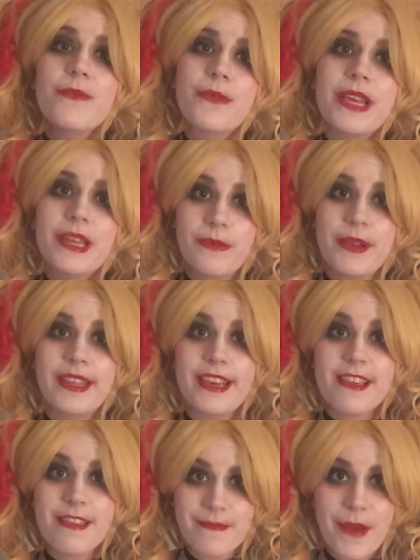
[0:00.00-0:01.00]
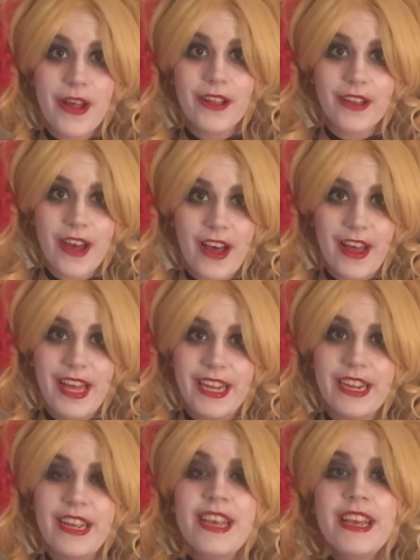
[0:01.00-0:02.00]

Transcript: really, really small con